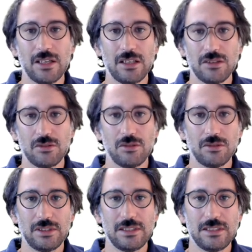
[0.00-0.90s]
So
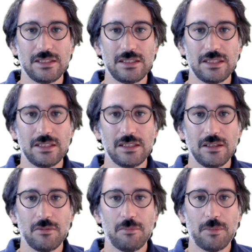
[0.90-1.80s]
this is the
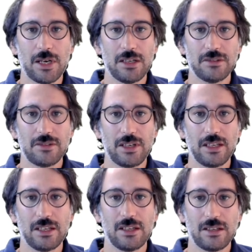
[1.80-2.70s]
boundary
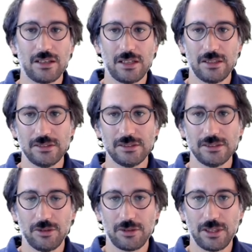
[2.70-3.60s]
current.
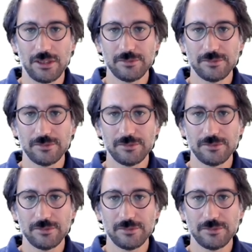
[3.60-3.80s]
Okay,